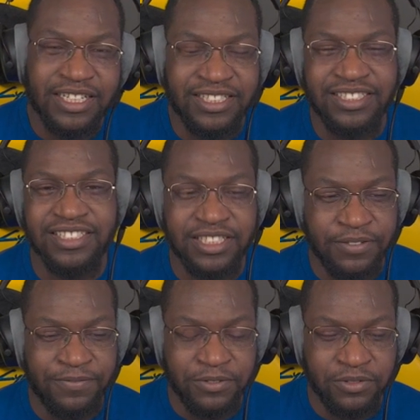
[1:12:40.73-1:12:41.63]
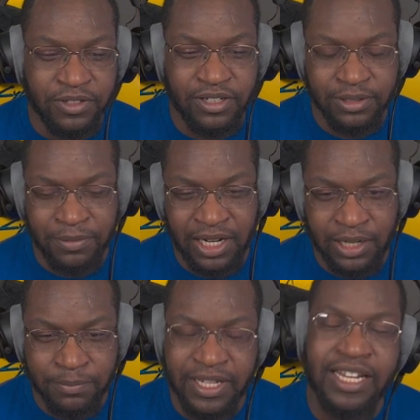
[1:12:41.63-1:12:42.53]
Essentially, if you draw the
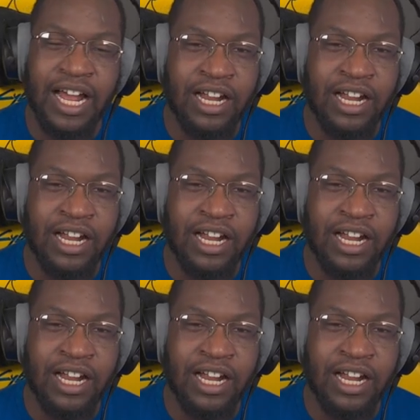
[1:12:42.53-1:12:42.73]
bomb, it